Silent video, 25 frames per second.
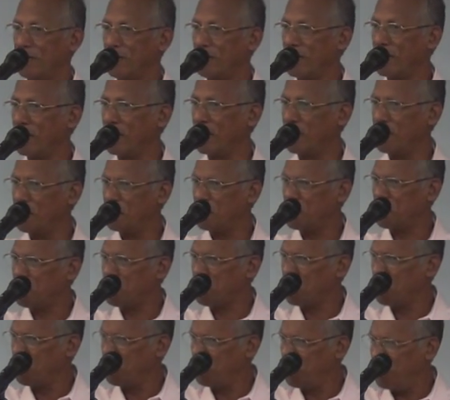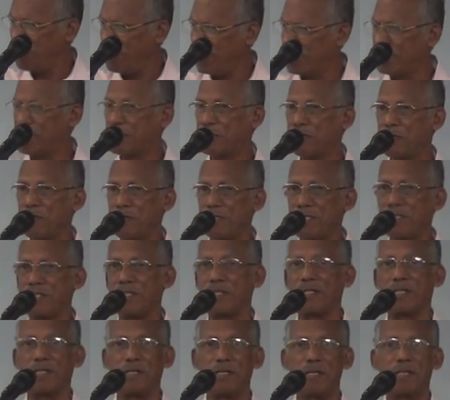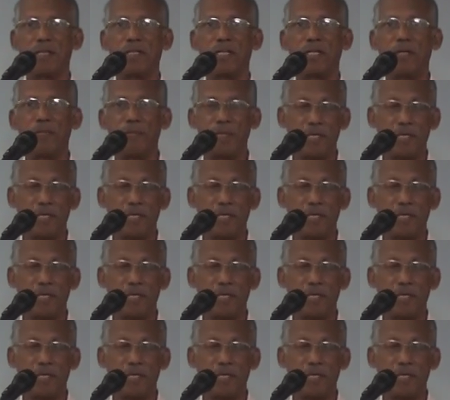they are so exhausted, they